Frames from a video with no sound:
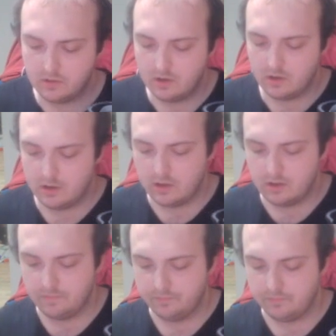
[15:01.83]

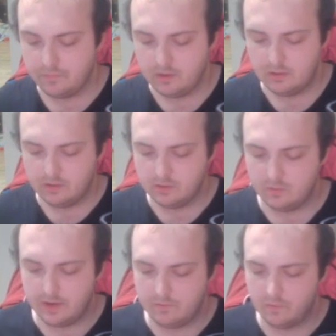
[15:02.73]
So
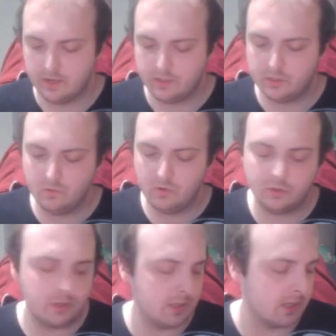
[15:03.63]
we have, what, 2
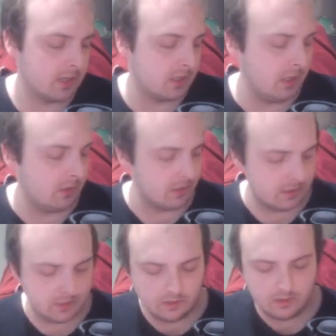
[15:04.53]
Ultras and a Secret
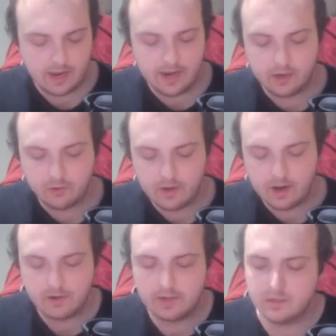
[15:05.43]
still hanging
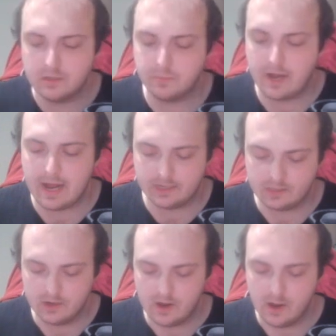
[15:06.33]
around in this
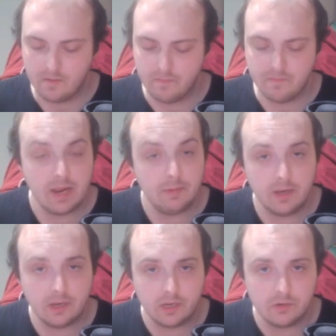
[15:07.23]
box.
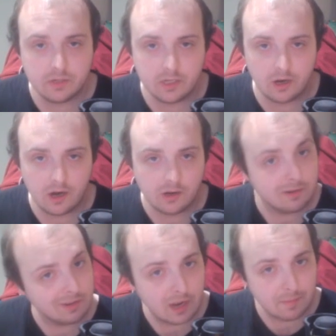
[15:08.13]
Maybe a QCR.
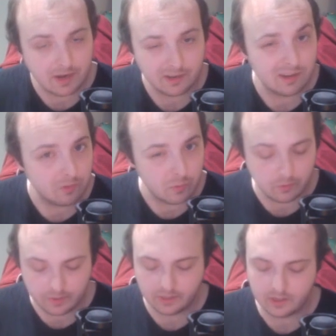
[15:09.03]
Come on. Wink,
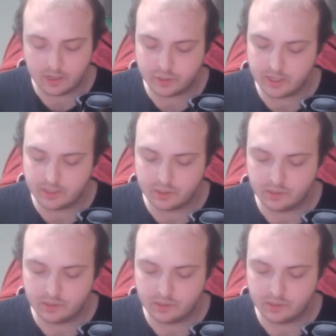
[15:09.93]
wink, nudge, nudge.